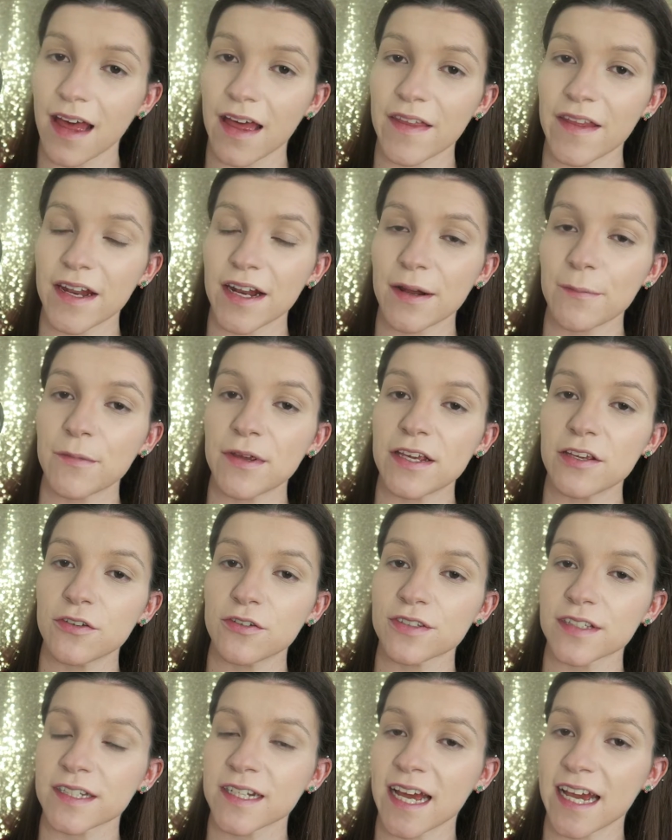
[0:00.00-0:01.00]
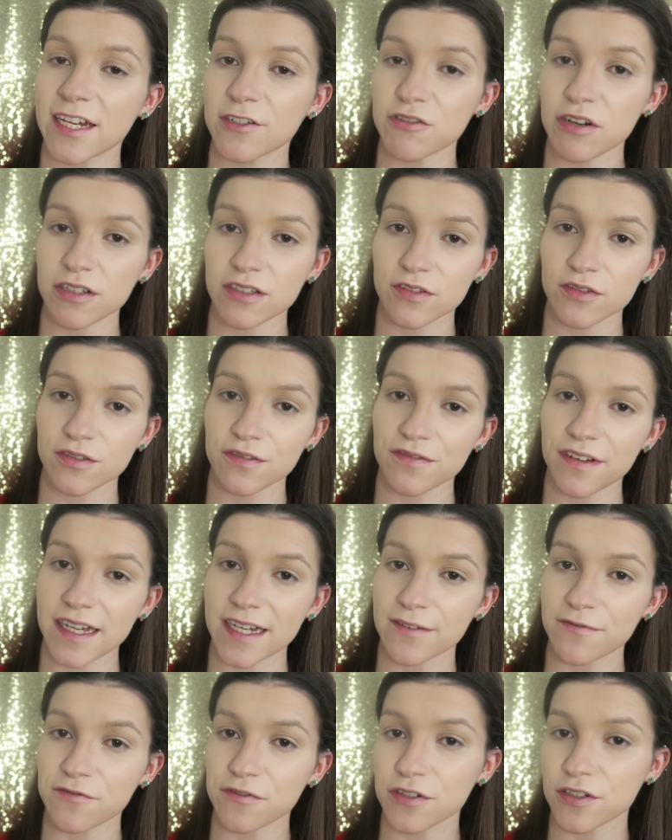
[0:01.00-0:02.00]
And then I'm going to be using a drugstore
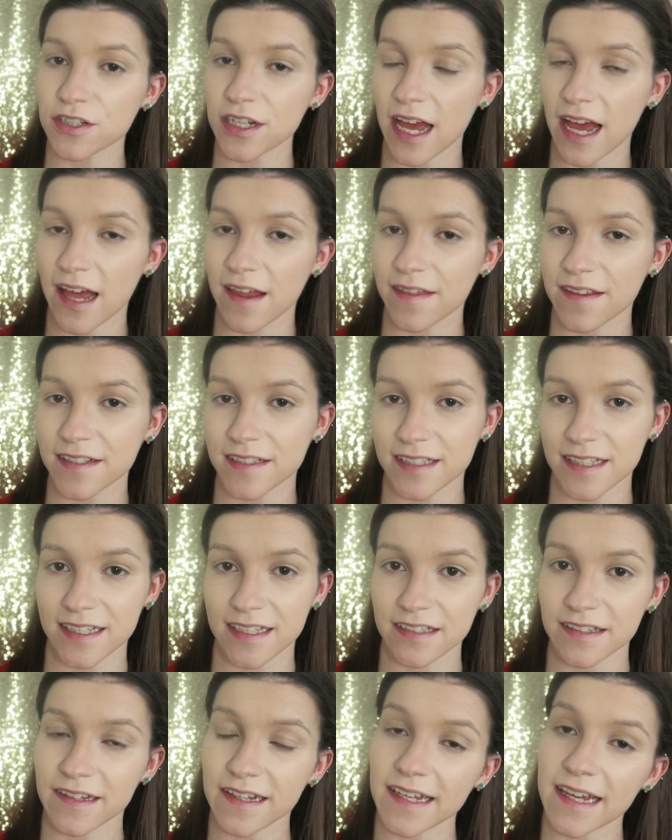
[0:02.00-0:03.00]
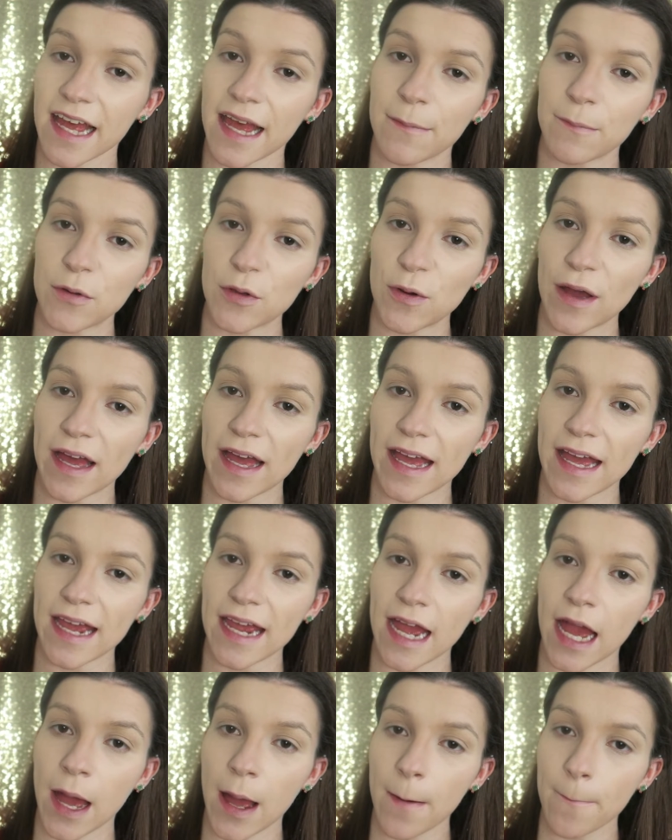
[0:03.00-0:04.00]
favourite, and this is the
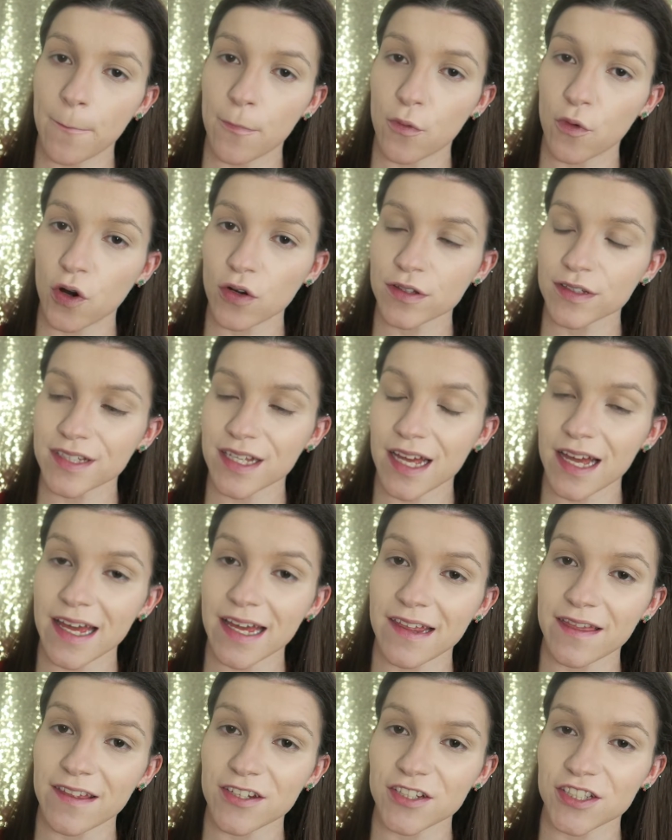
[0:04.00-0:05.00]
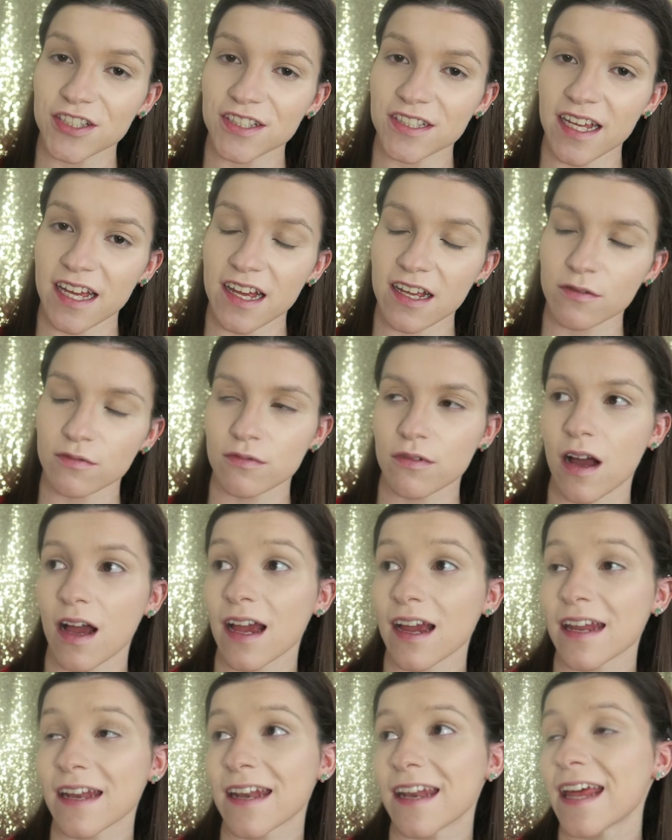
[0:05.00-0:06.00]
MUA bronzer in the shade, I
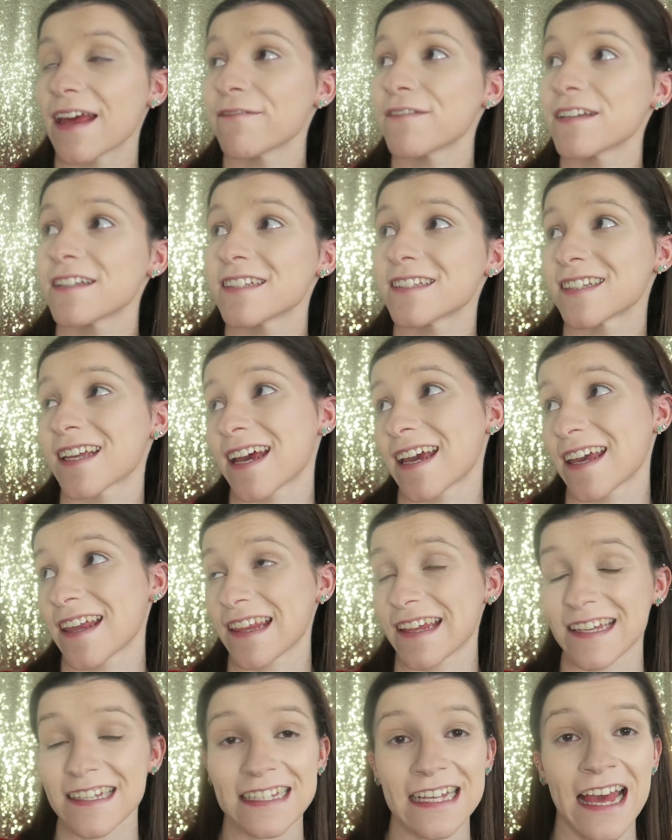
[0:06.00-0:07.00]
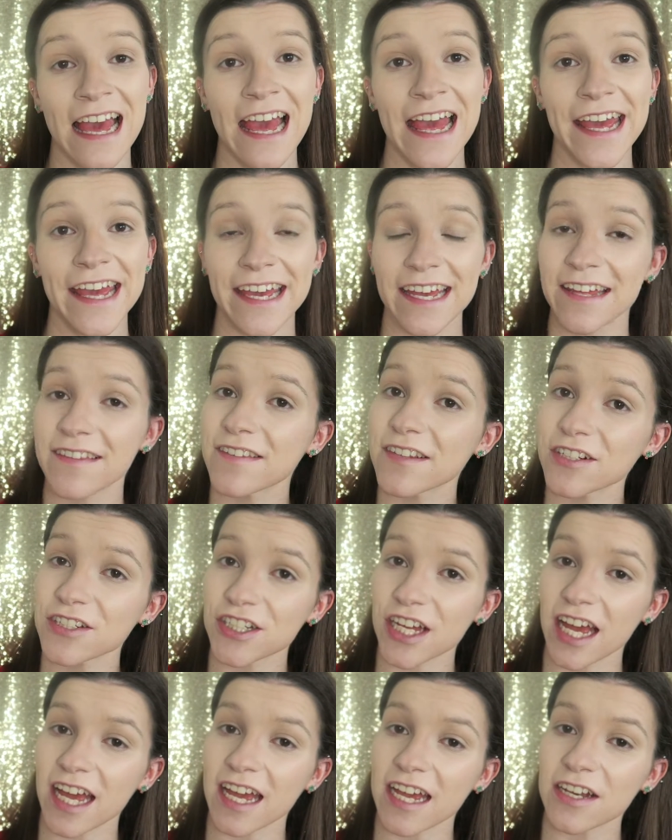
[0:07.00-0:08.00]
can never say this, in the
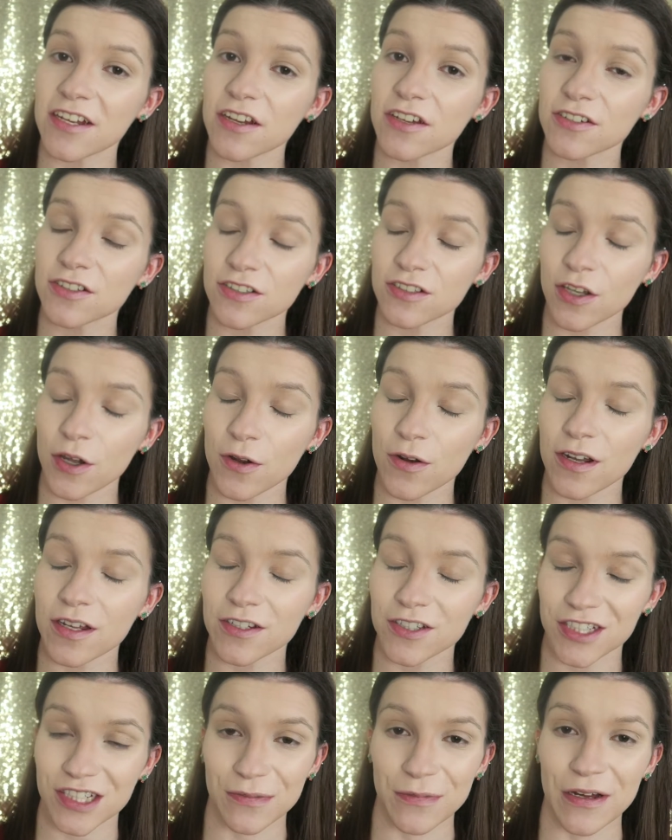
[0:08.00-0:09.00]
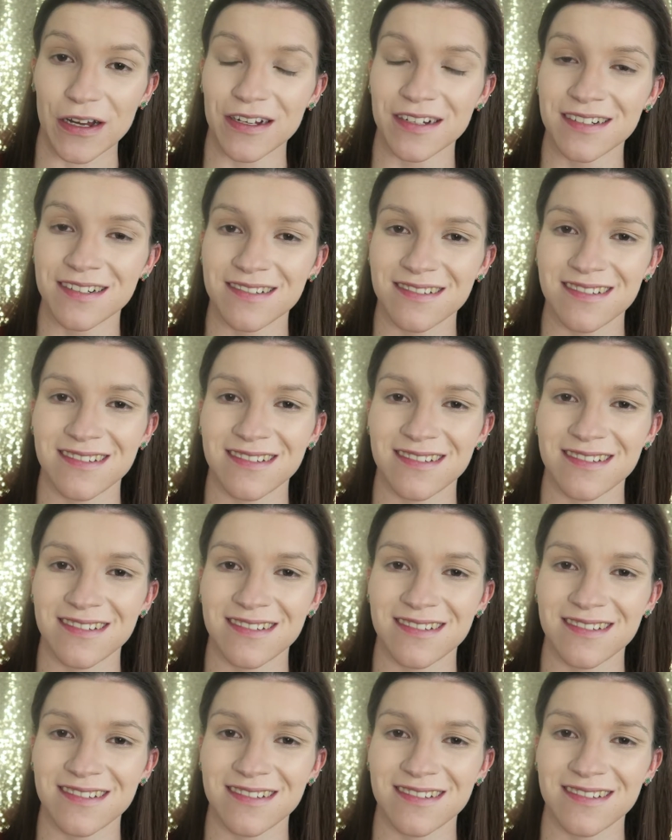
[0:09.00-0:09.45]
shade Solar Shimmer.